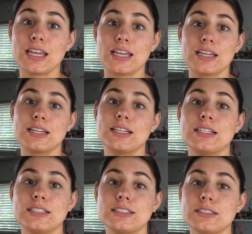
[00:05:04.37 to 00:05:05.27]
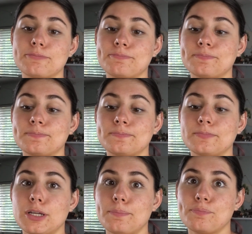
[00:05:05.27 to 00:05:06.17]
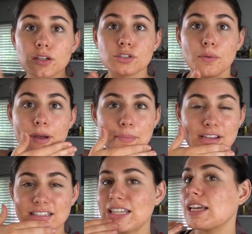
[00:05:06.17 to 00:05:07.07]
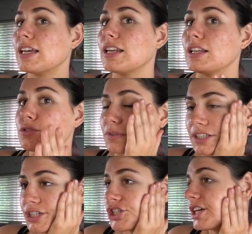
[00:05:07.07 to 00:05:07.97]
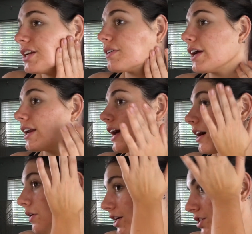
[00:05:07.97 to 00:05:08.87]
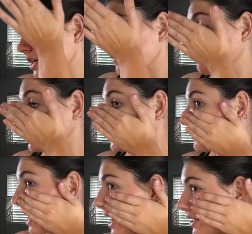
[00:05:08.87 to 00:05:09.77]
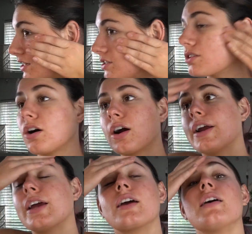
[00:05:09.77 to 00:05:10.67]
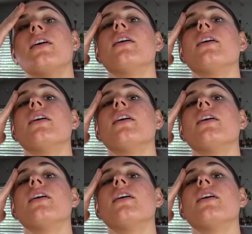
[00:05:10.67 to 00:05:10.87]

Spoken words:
and yeah. Don't mind my skin, it's really shitty right now. I just have a bunch of acne scarring.